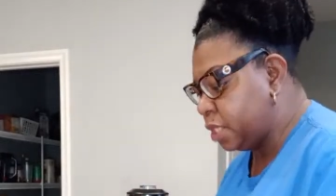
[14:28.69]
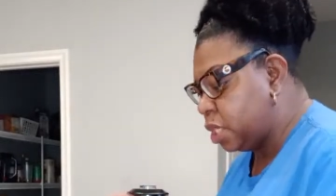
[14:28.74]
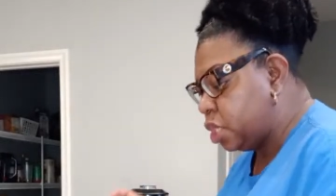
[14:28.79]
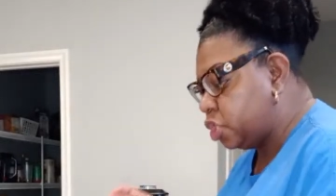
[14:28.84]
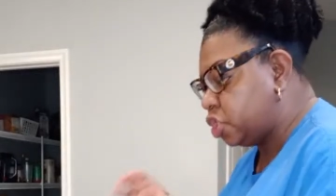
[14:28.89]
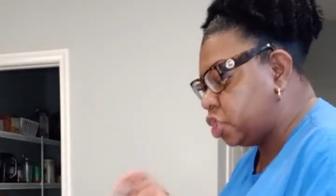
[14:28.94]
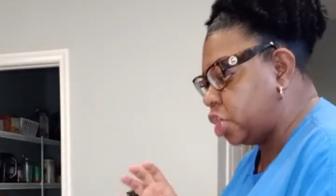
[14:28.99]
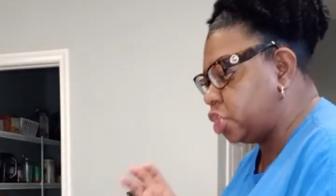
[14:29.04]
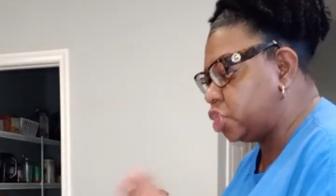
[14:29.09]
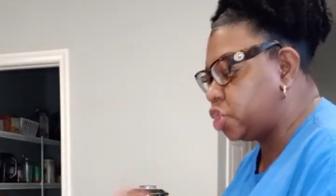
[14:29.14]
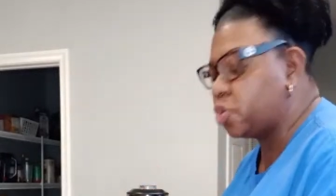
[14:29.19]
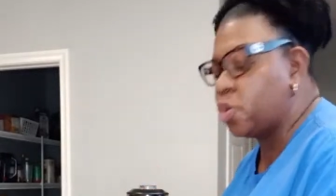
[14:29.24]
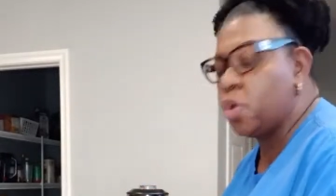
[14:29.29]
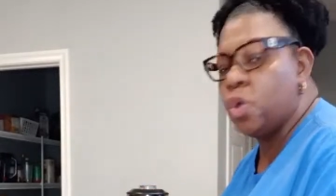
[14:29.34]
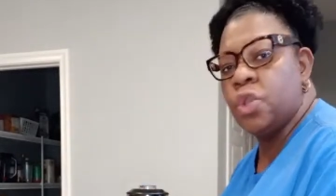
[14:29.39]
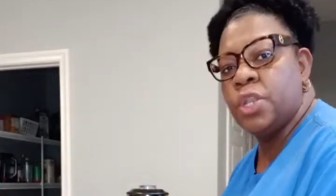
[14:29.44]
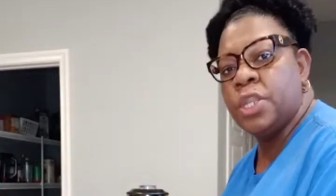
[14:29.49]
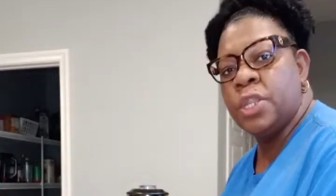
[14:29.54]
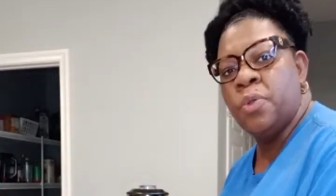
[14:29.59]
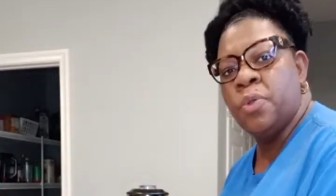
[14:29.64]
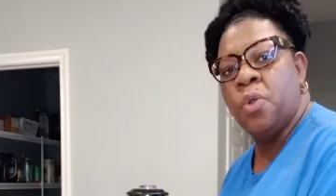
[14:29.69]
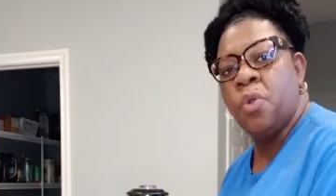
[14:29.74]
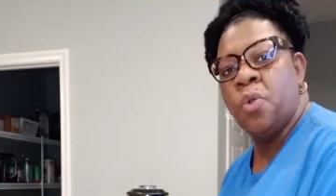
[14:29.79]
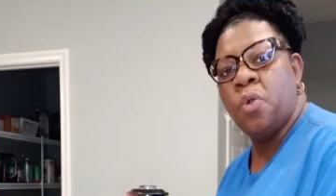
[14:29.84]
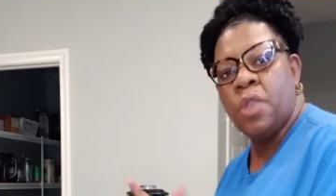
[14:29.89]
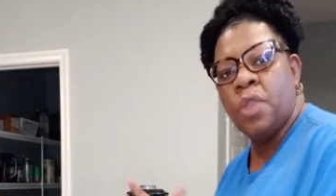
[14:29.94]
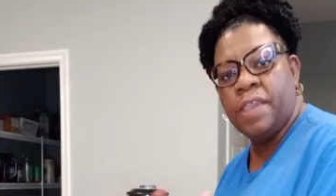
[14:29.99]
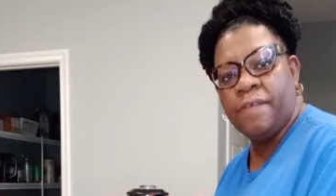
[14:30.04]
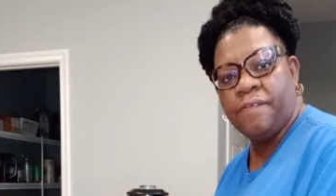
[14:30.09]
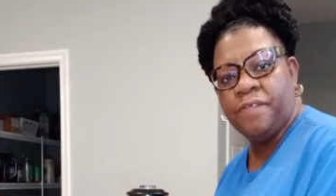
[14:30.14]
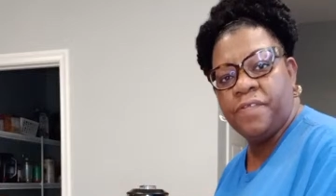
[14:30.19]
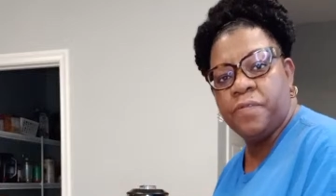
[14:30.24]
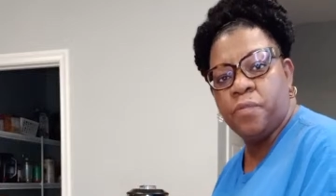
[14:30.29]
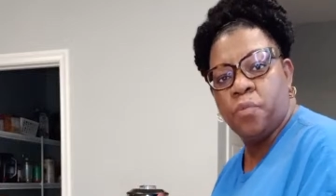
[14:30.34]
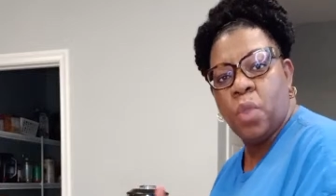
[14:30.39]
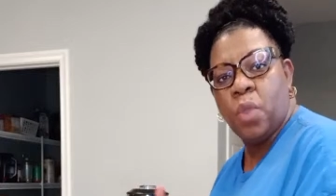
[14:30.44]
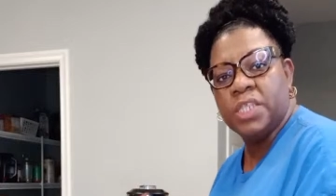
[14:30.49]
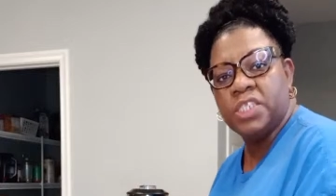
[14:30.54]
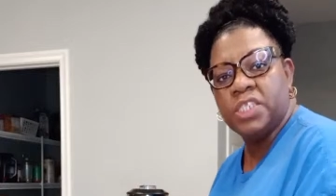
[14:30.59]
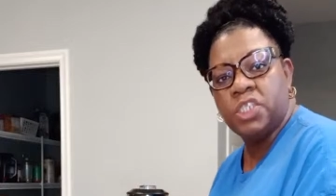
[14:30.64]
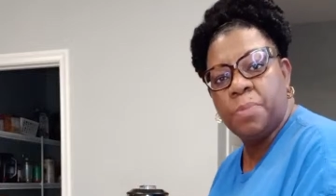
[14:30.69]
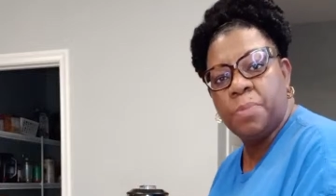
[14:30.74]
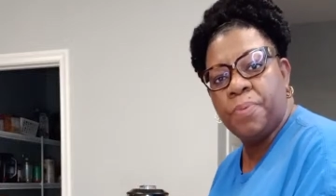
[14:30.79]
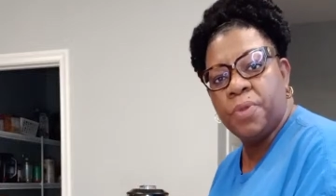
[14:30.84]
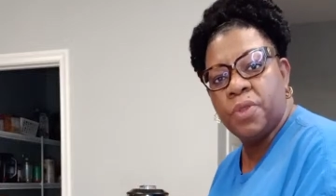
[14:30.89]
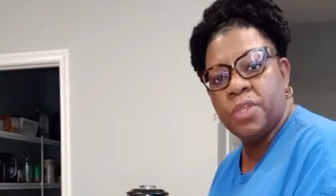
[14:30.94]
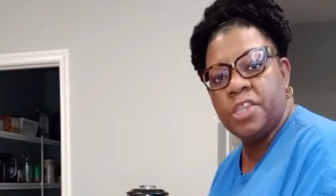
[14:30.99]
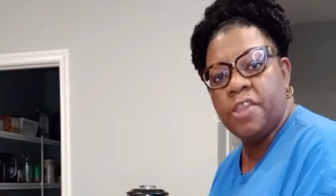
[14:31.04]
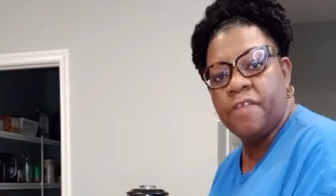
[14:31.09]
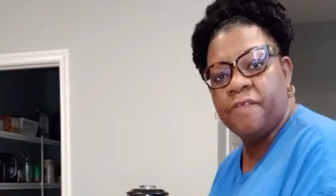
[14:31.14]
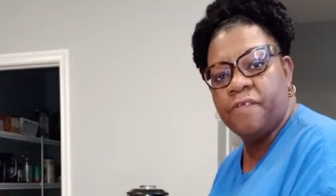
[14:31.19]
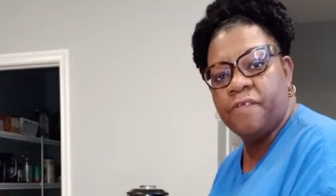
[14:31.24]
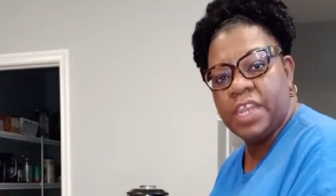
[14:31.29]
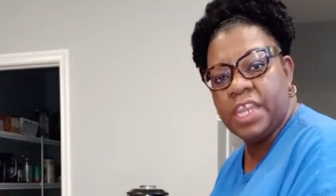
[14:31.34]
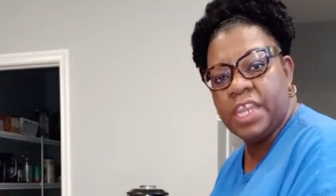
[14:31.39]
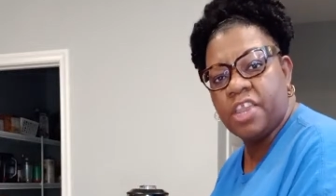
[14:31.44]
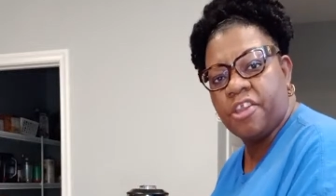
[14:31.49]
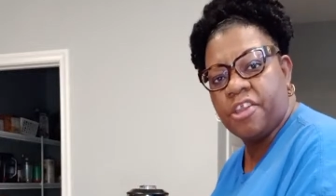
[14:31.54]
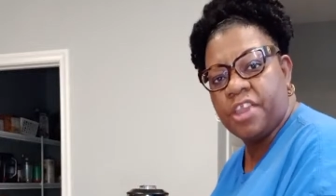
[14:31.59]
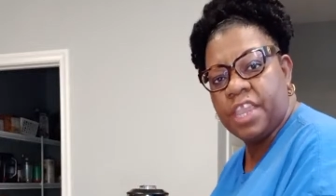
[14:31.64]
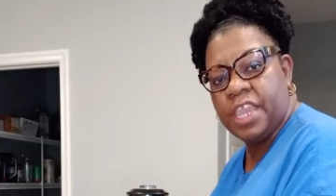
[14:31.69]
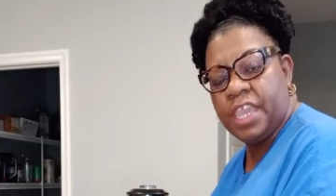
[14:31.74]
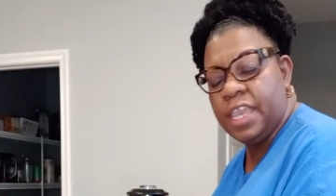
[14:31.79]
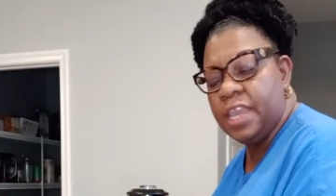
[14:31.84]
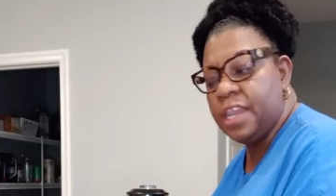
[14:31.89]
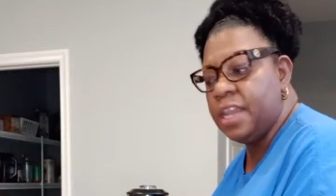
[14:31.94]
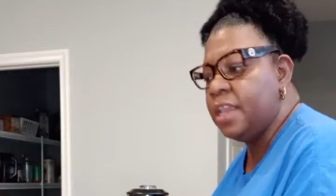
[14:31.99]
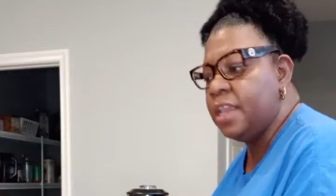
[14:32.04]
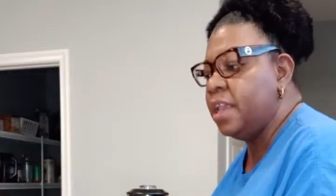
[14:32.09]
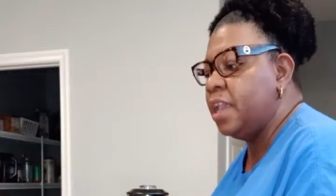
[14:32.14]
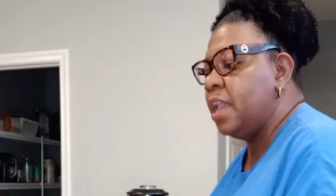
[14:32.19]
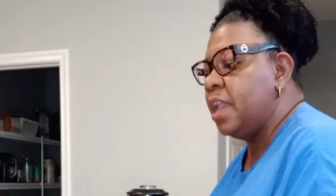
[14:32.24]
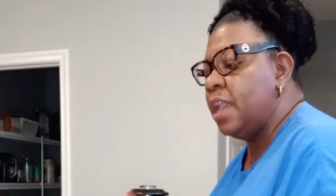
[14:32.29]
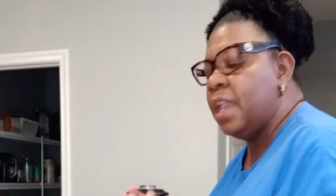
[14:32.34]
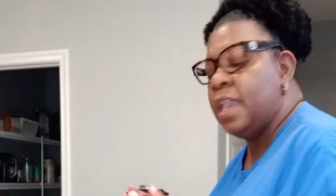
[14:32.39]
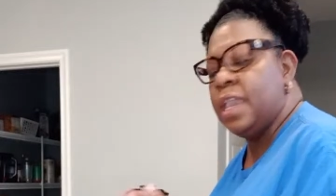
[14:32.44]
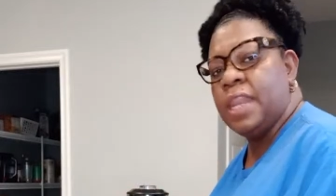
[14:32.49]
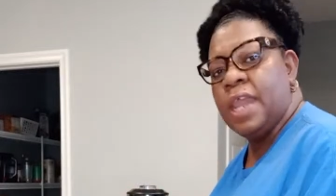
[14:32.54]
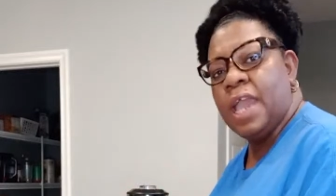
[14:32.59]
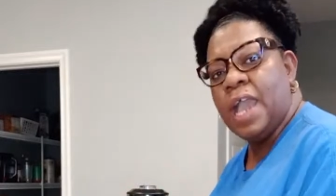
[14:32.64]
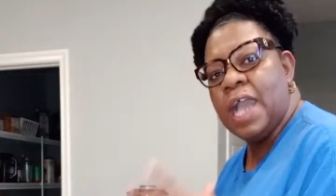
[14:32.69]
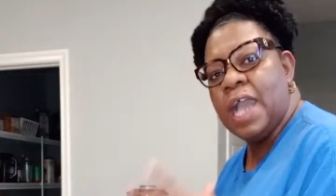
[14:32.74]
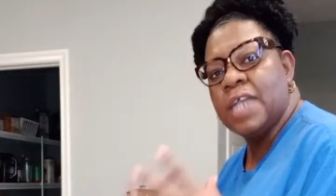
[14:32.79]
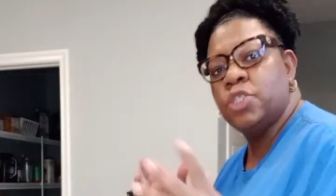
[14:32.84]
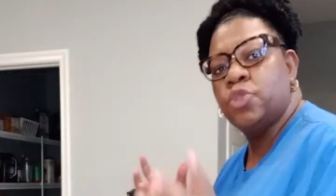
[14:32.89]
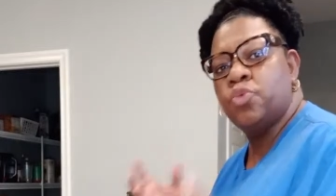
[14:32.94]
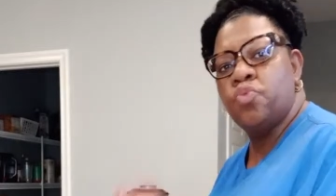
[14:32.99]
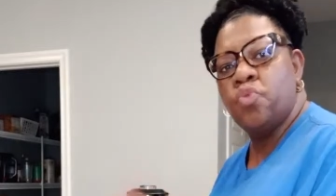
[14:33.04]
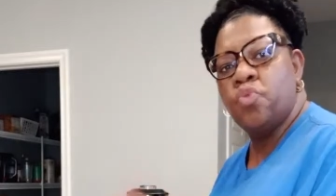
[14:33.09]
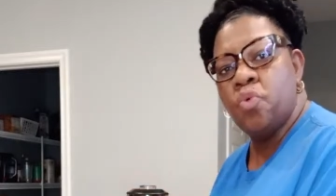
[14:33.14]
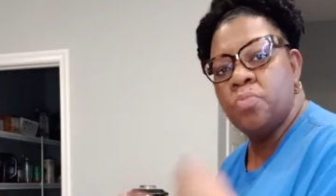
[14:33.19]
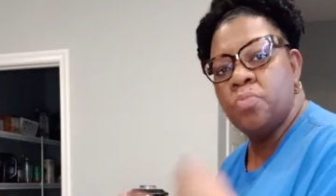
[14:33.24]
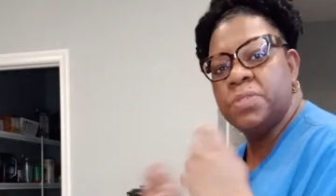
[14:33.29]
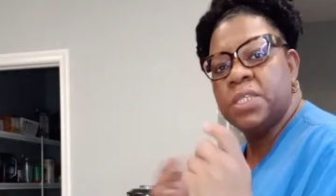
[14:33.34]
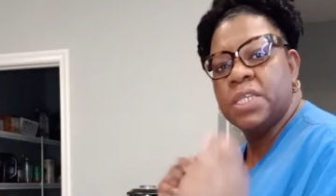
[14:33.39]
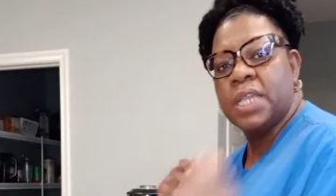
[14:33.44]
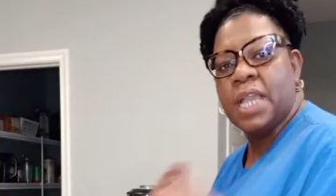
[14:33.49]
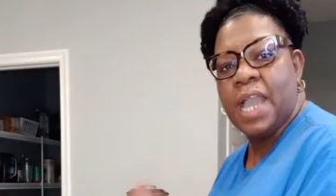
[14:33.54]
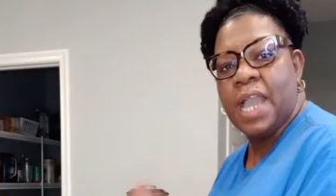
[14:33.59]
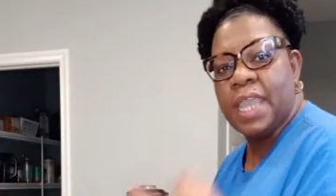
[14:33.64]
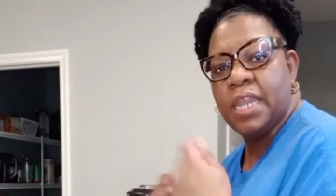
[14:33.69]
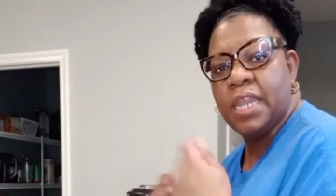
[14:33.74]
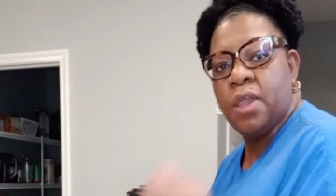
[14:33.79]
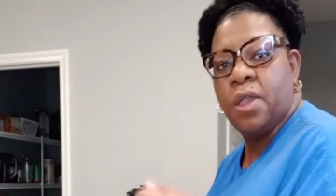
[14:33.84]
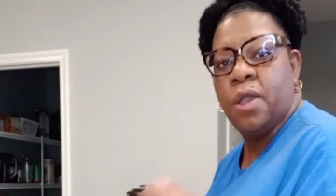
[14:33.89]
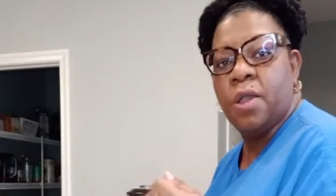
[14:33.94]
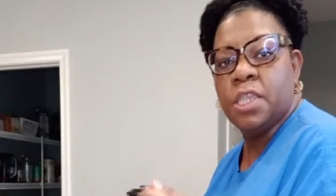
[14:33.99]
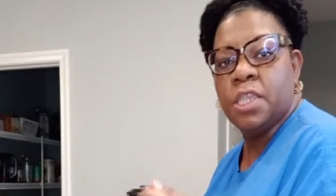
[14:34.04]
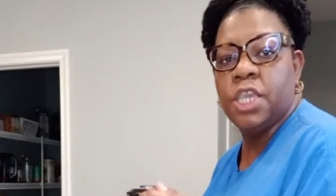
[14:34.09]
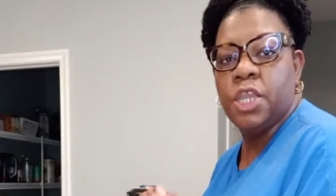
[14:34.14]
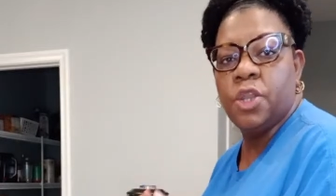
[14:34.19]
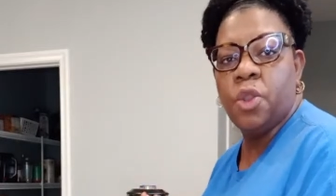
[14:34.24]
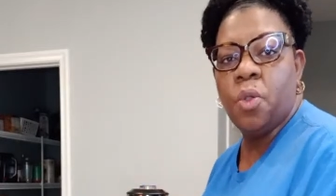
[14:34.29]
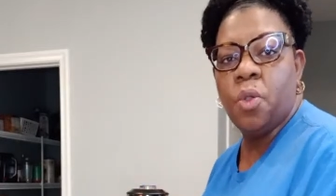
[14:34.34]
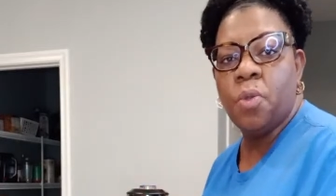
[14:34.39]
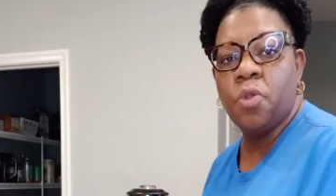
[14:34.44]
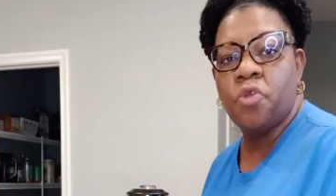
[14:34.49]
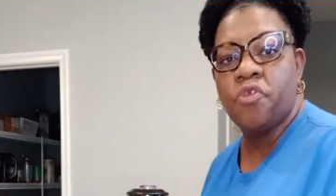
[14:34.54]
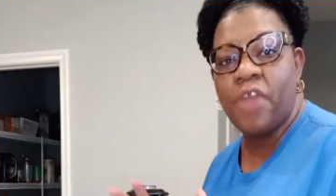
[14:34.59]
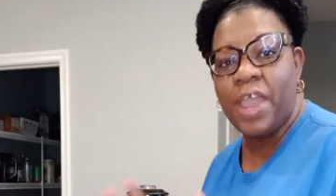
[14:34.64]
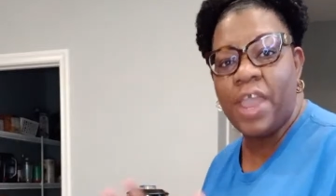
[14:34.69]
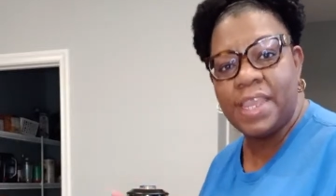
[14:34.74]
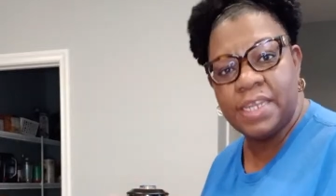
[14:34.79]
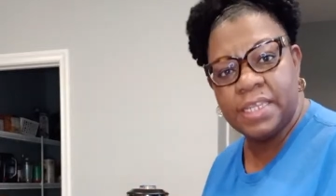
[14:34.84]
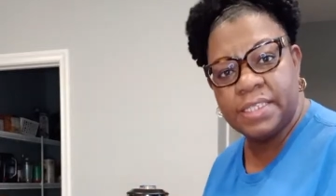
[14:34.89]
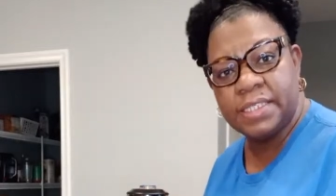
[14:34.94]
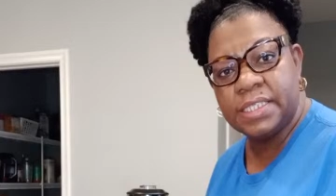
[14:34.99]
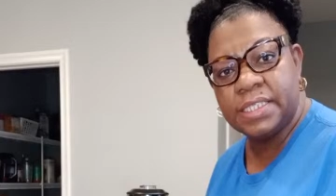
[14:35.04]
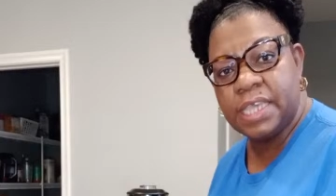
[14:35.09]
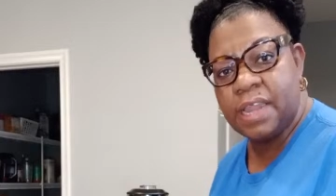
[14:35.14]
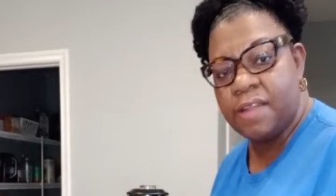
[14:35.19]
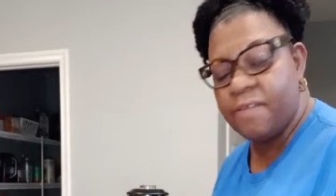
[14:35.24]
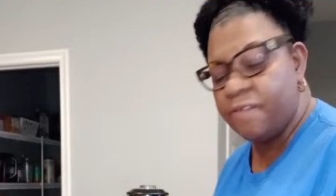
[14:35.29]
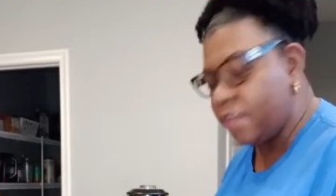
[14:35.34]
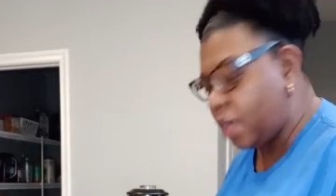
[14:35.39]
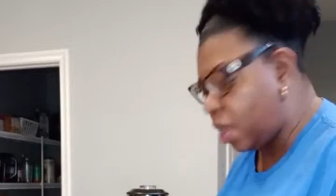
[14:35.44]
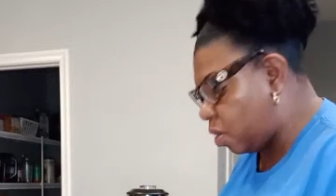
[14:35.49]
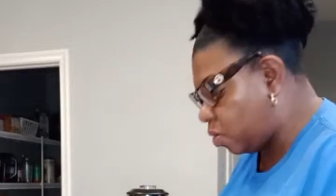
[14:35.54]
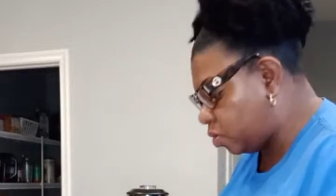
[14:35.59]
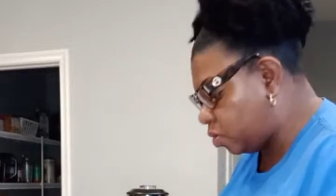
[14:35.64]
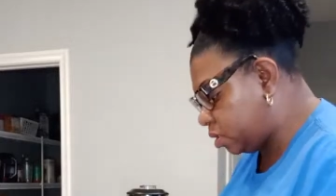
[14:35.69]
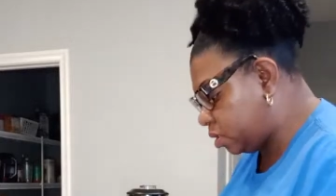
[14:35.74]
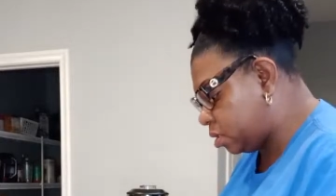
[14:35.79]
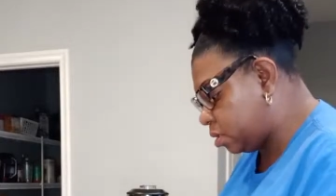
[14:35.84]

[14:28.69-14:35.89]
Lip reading: So it's good if once you put your vinegar in, it has room to kind of, you know, grind itself out.